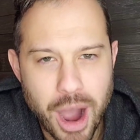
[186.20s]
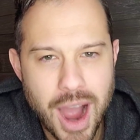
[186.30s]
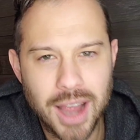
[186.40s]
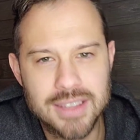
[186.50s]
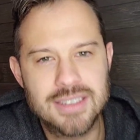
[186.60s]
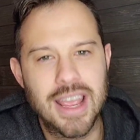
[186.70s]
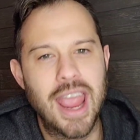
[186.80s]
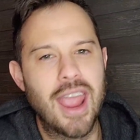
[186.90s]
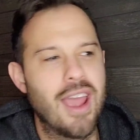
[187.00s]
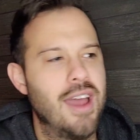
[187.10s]
bonds
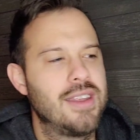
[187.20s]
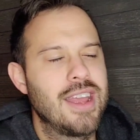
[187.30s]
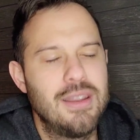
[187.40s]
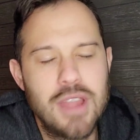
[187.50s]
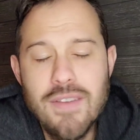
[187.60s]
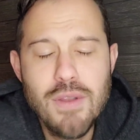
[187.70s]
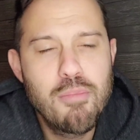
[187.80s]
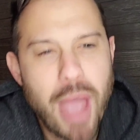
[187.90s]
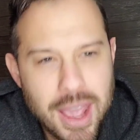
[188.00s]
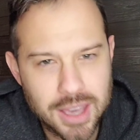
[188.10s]
and even
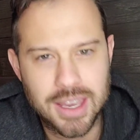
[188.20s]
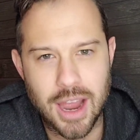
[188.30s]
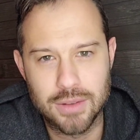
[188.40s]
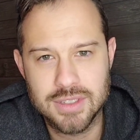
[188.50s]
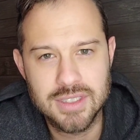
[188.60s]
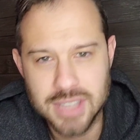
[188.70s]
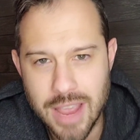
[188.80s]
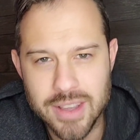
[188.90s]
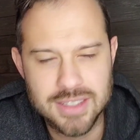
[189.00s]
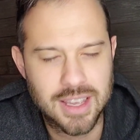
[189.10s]
bank accounts,
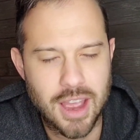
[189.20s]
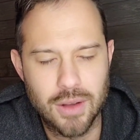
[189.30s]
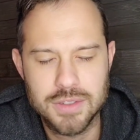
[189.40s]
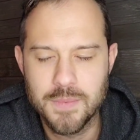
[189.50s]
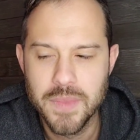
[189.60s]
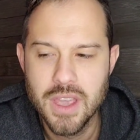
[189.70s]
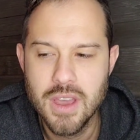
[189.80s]
savings accounts.